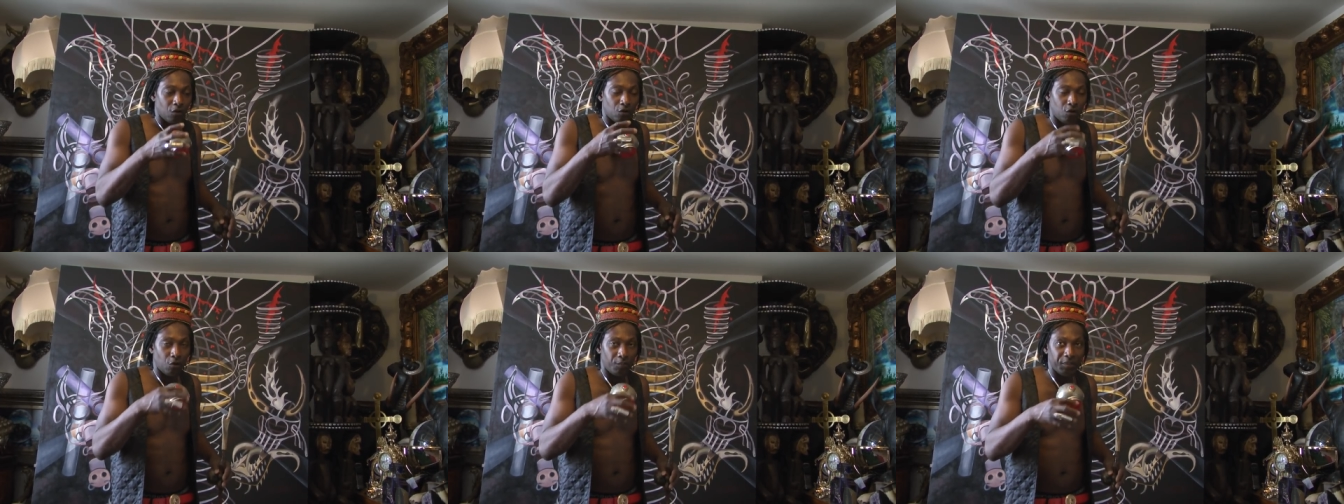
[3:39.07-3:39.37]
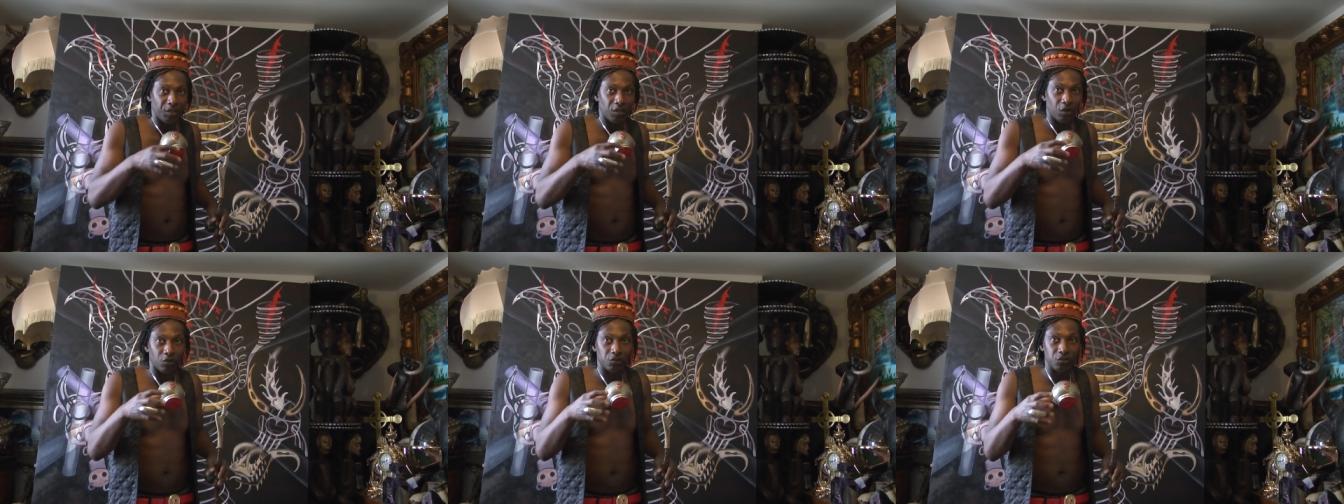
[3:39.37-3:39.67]

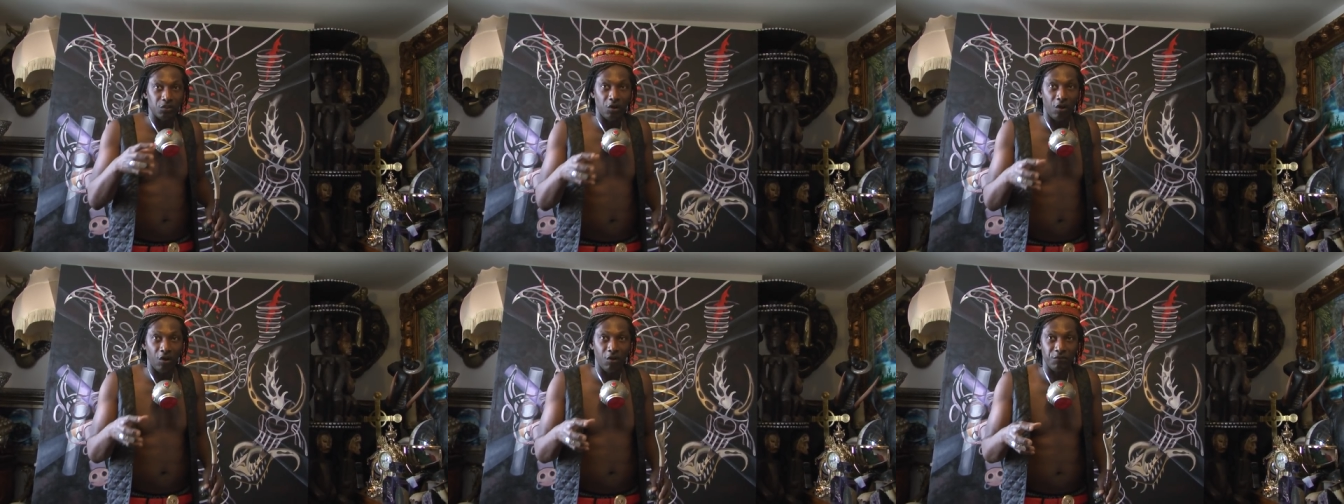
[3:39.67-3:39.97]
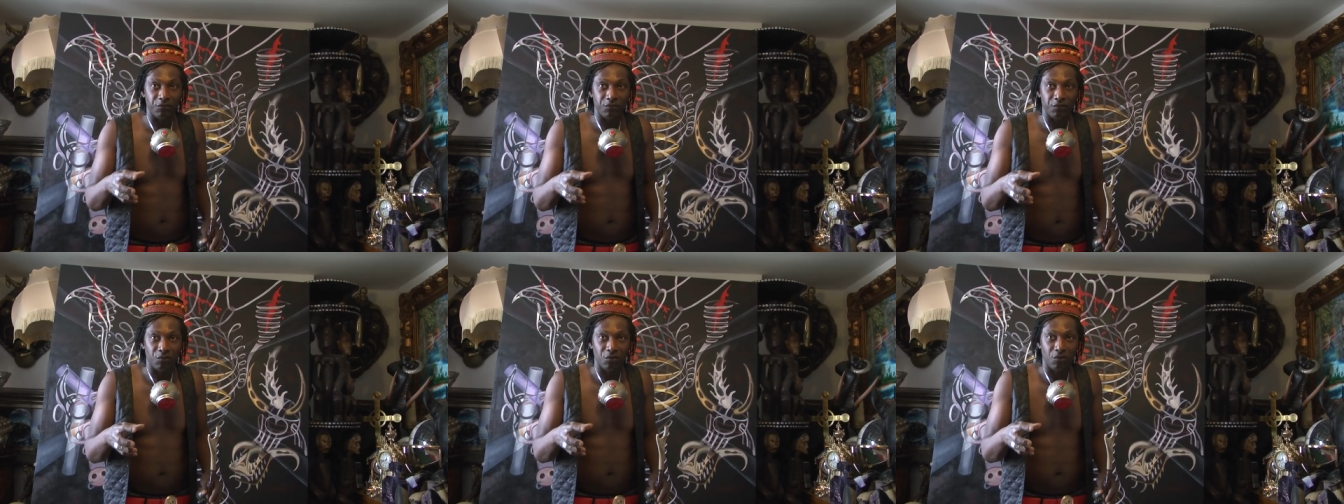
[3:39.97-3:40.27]
coming on
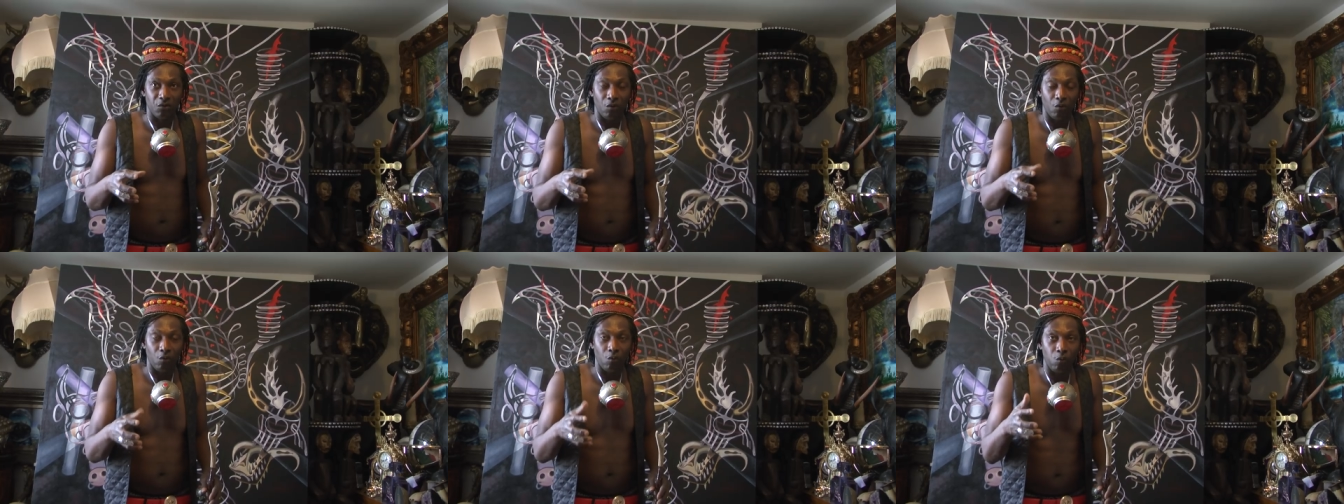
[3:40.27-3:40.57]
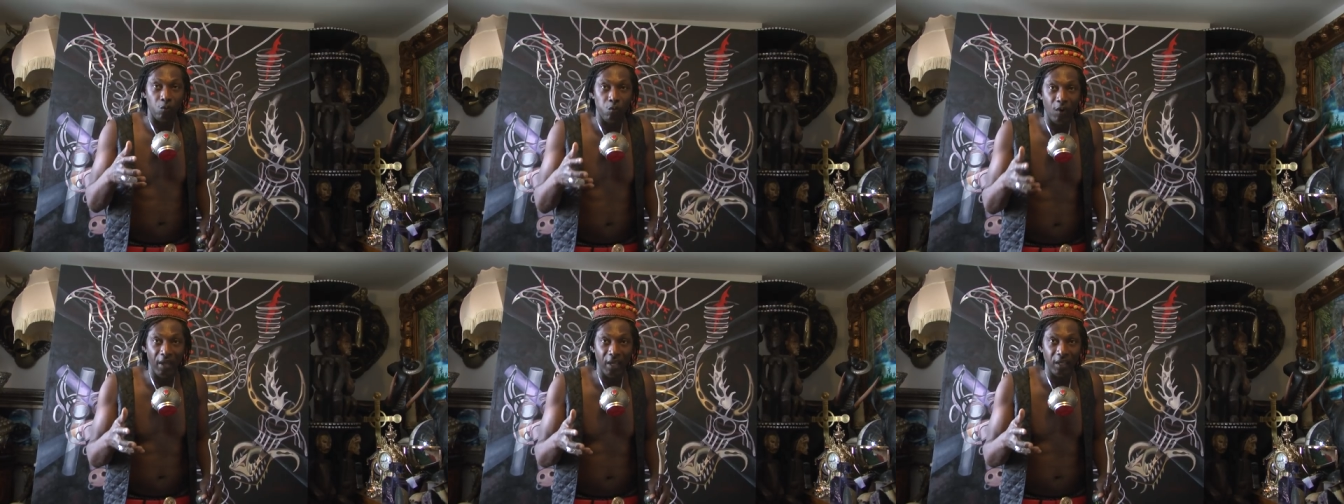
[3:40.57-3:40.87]
earth,
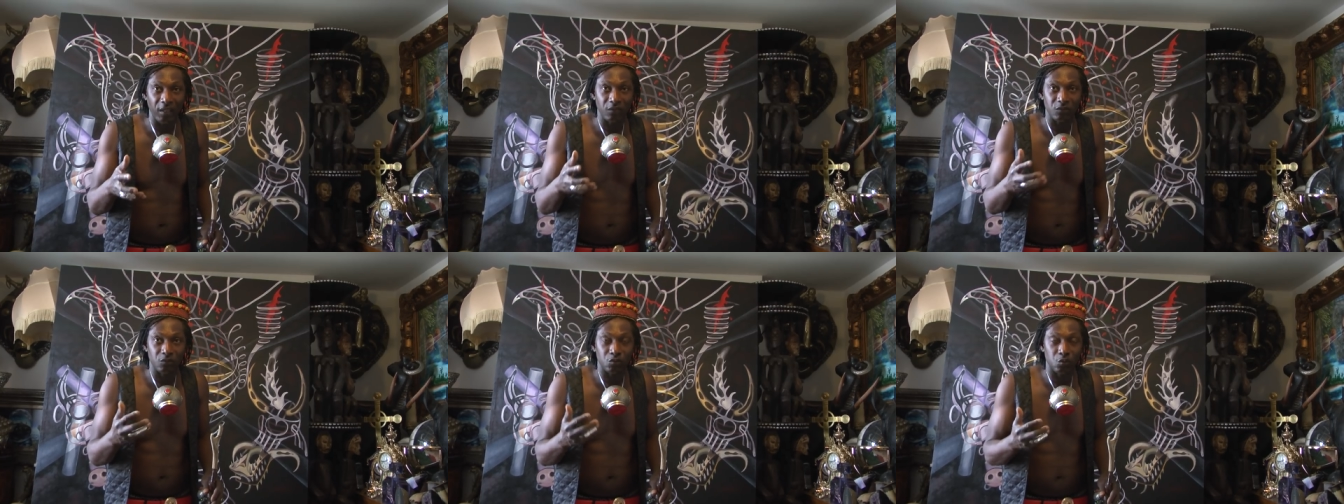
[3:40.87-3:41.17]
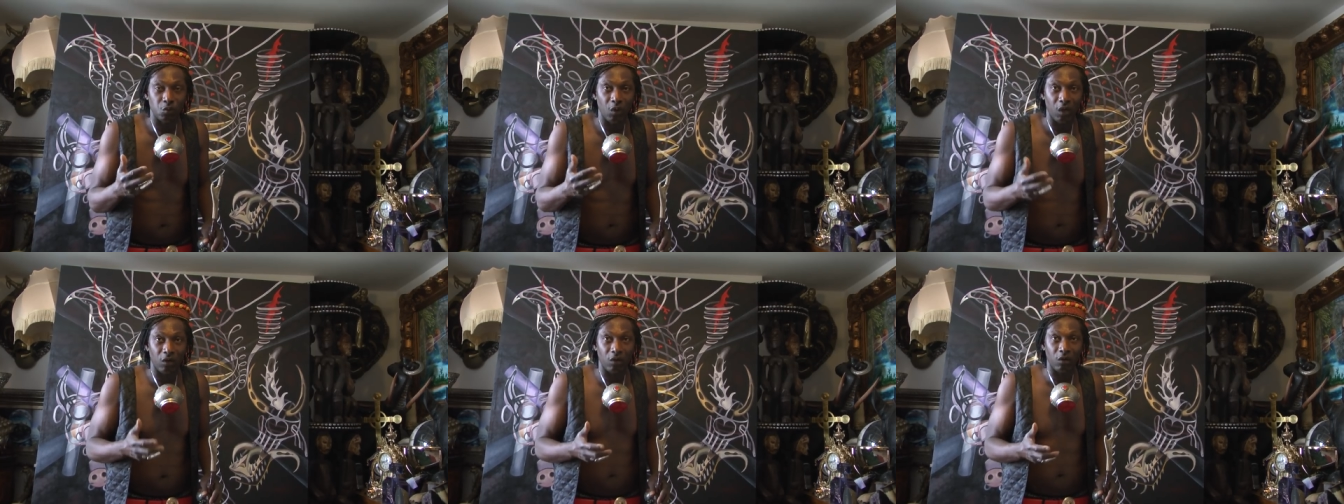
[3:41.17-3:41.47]
where
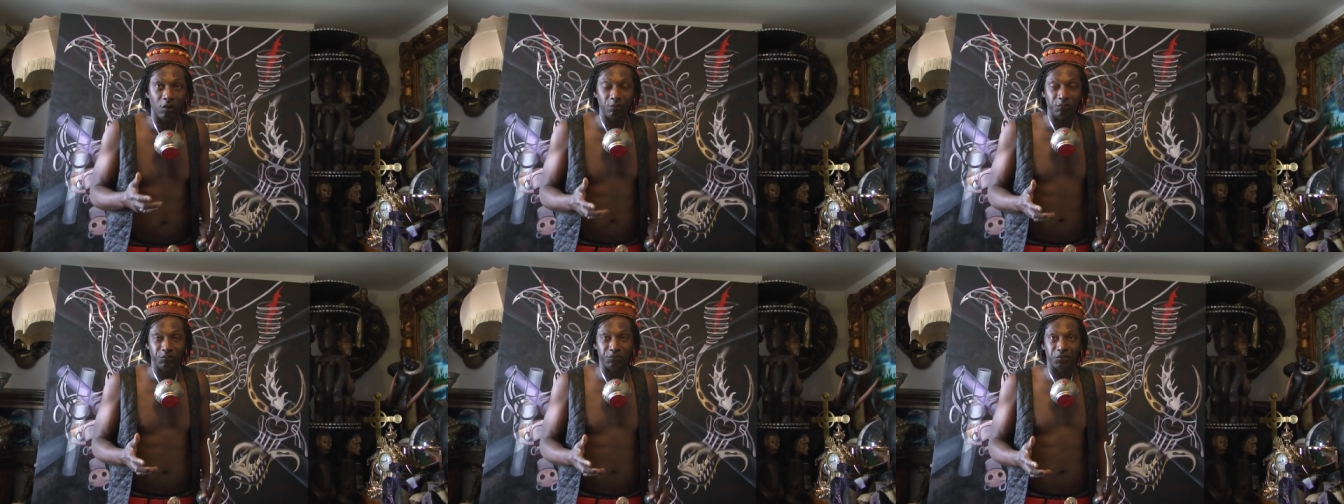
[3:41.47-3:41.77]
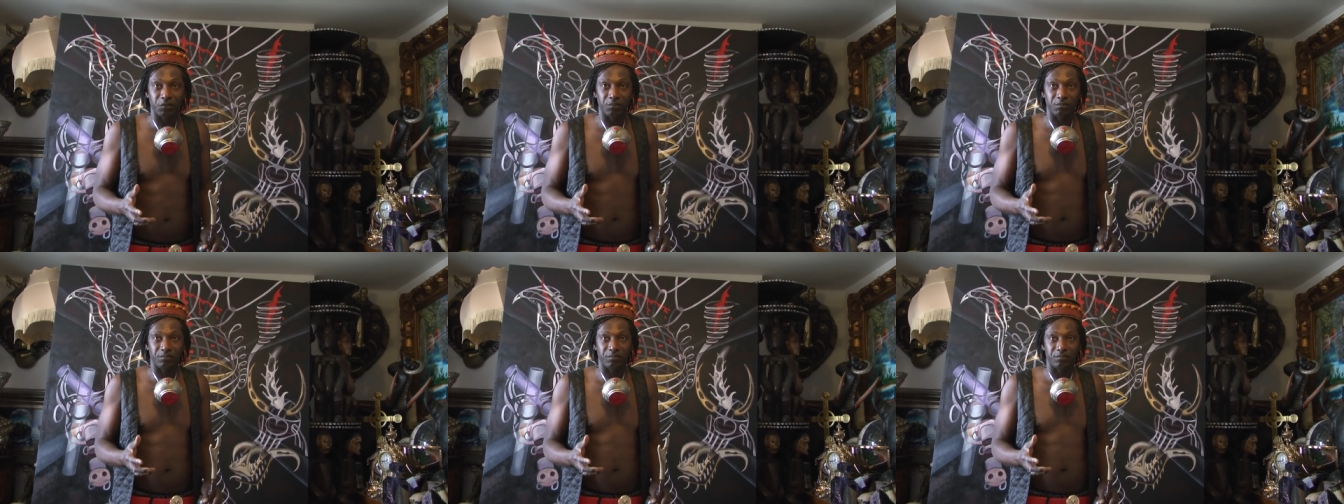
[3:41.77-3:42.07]
do I come
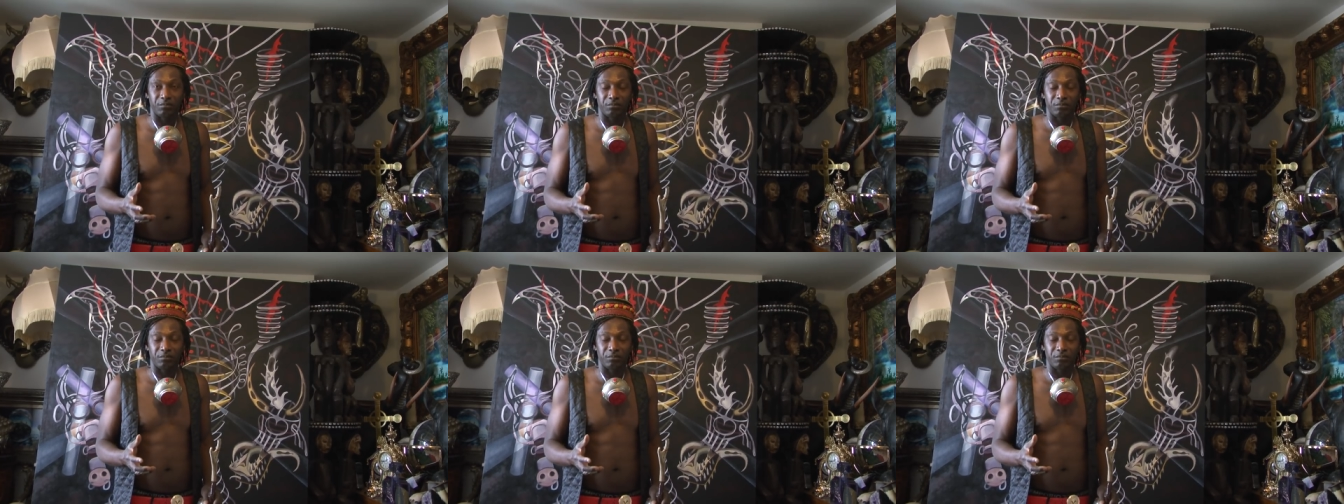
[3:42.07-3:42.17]
from?